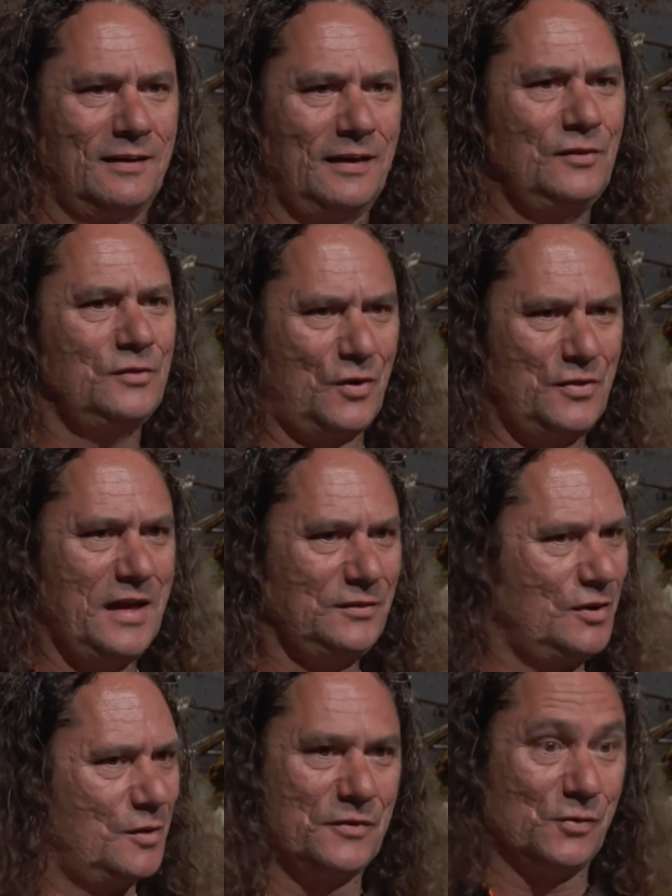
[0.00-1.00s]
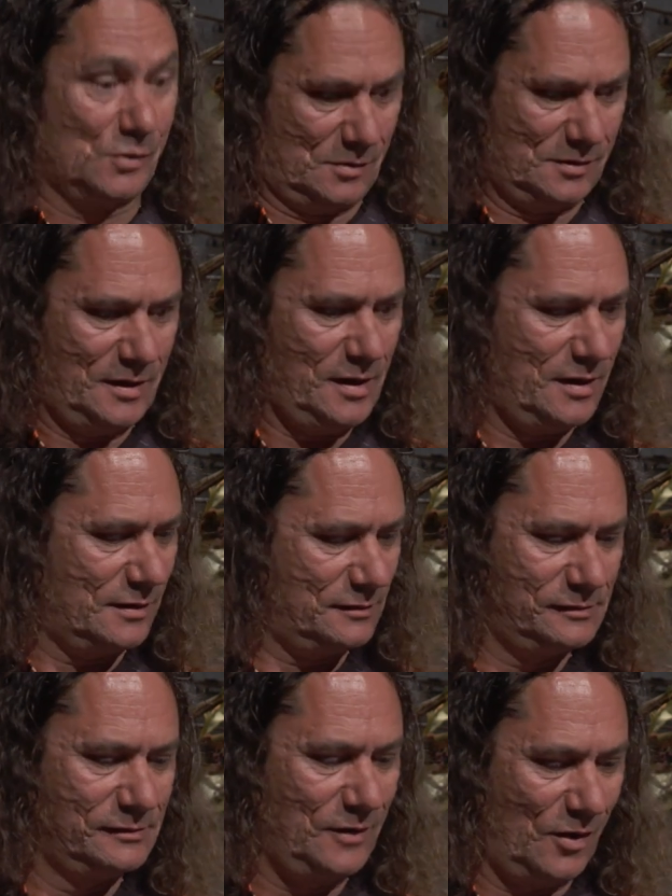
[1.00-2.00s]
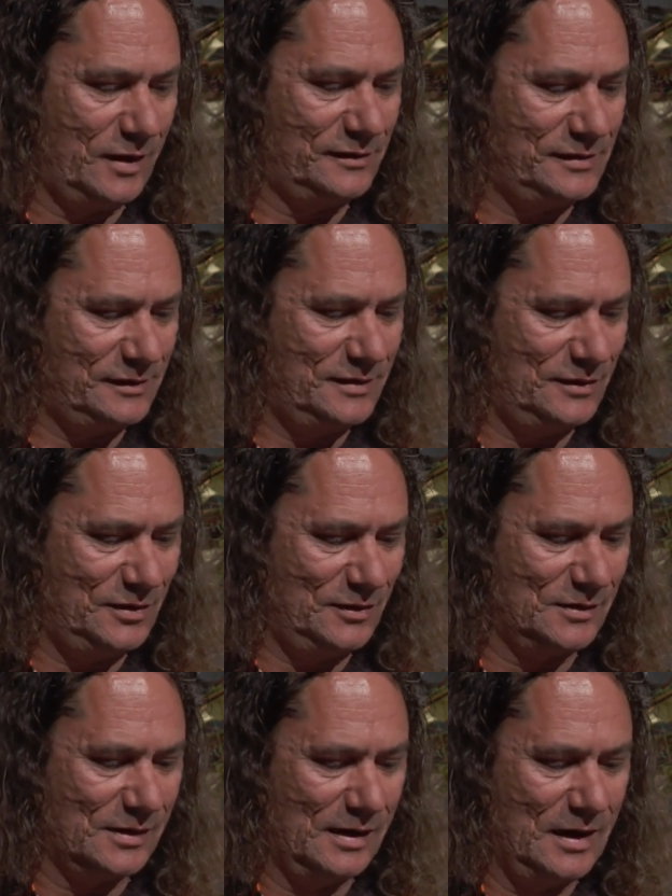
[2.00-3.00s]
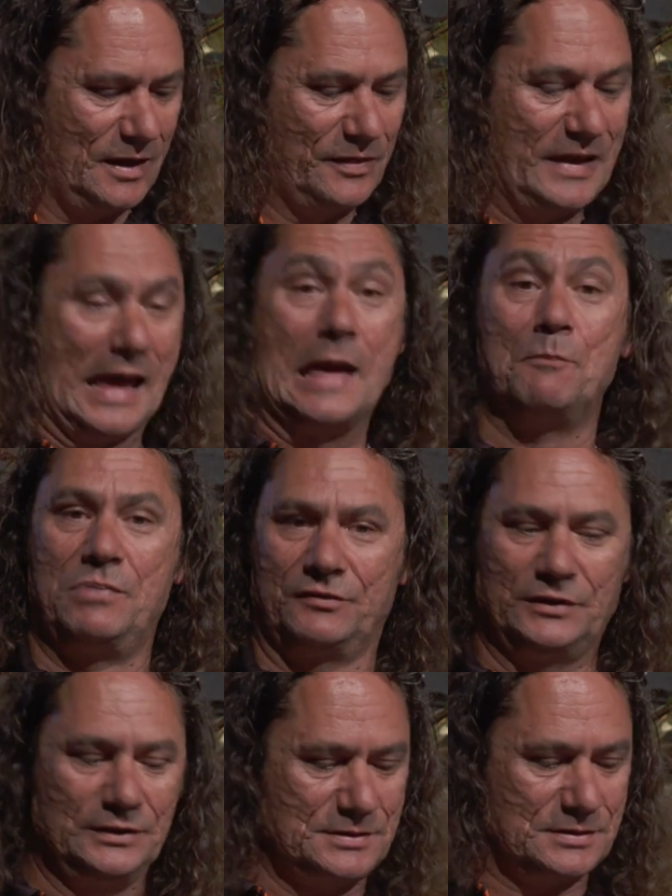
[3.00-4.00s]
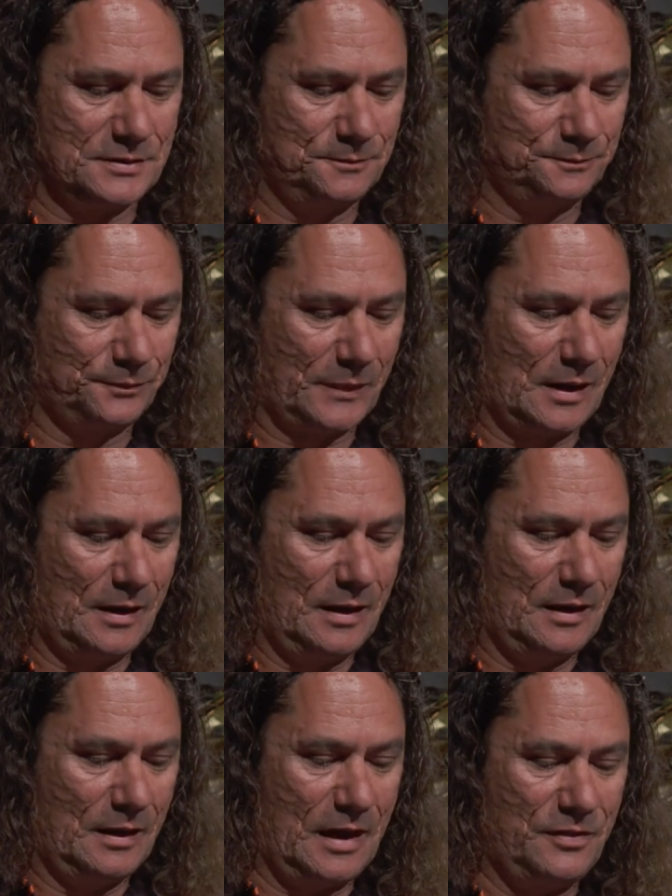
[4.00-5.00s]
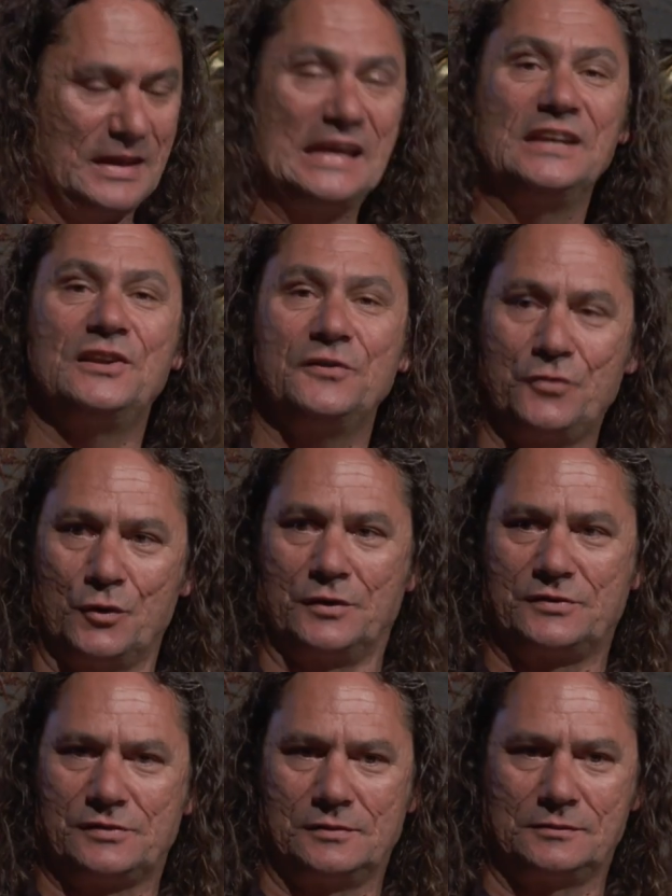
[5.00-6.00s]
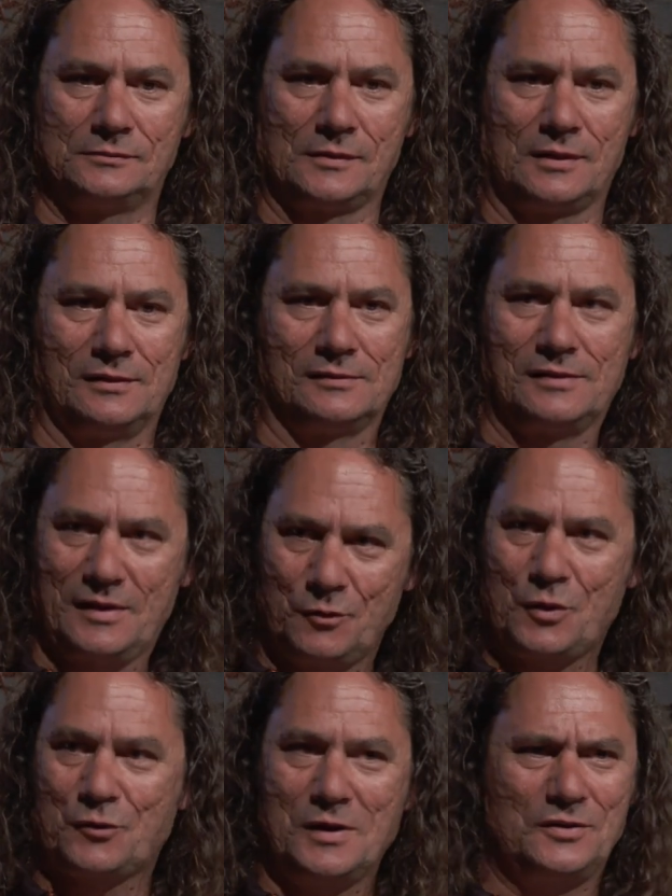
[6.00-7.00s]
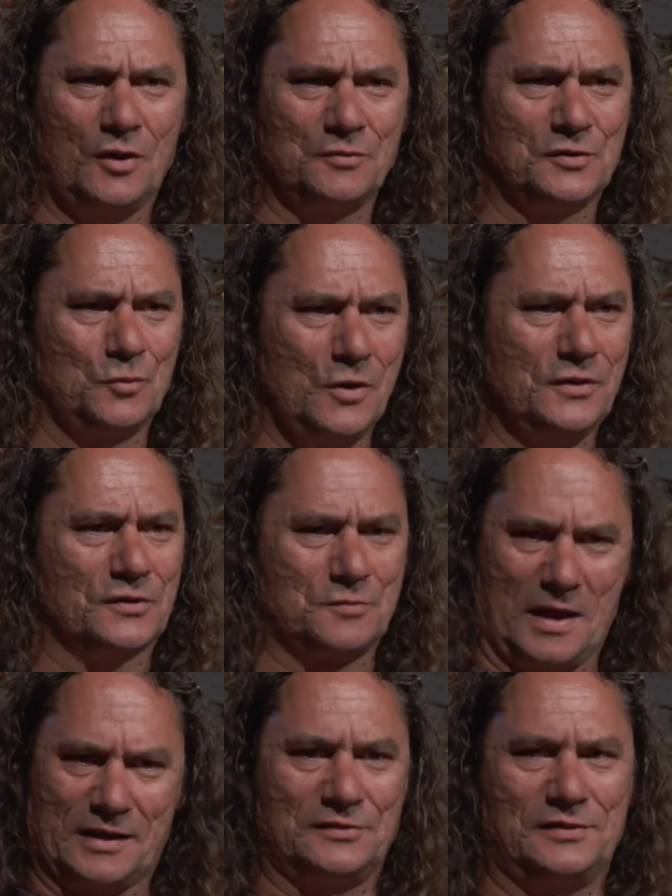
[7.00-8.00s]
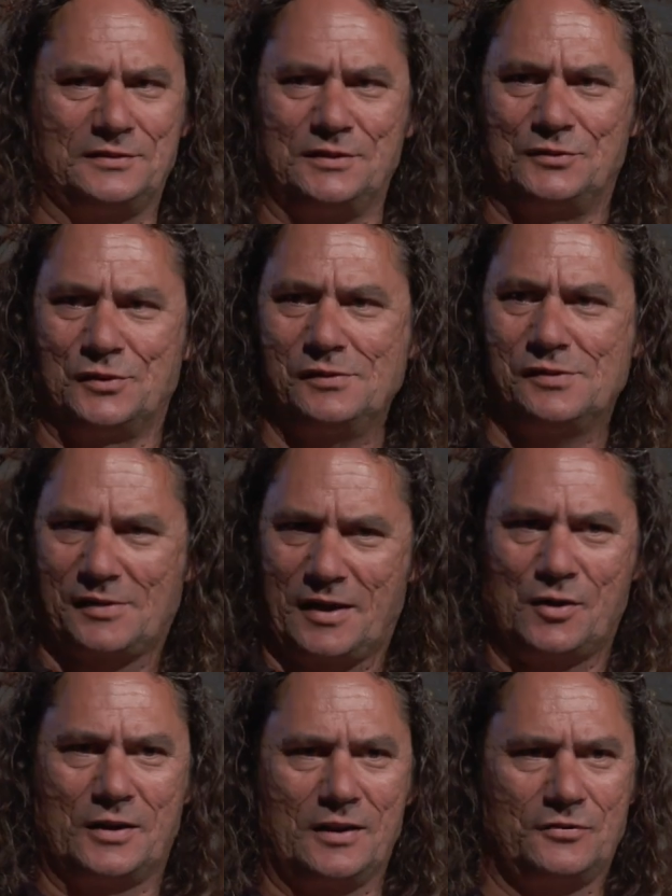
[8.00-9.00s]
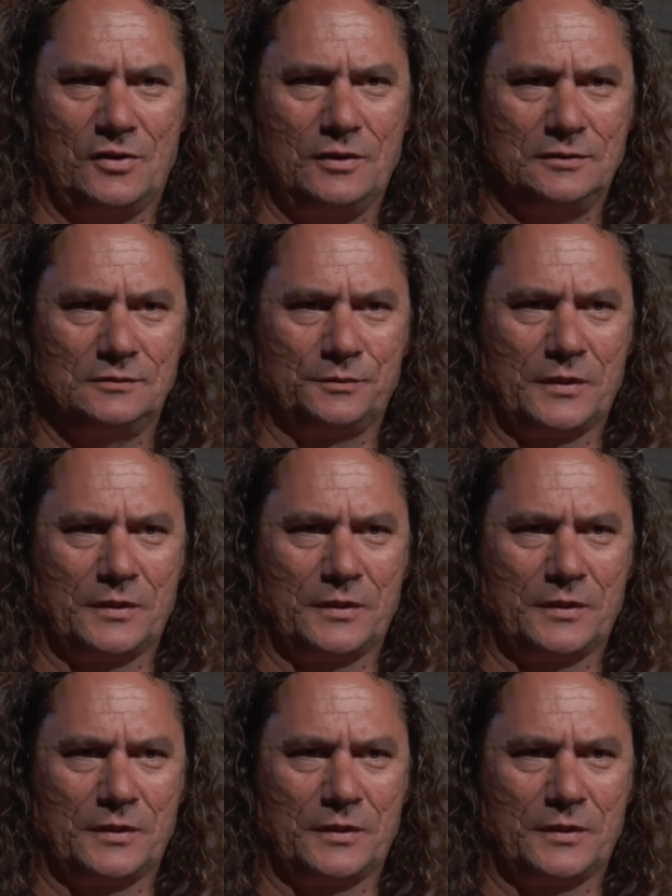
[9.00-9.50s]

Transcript: Who's heard that term before? Yeah, 1962. The ambivalence and the indifference. They were the three types of workers back in 62 that they identified.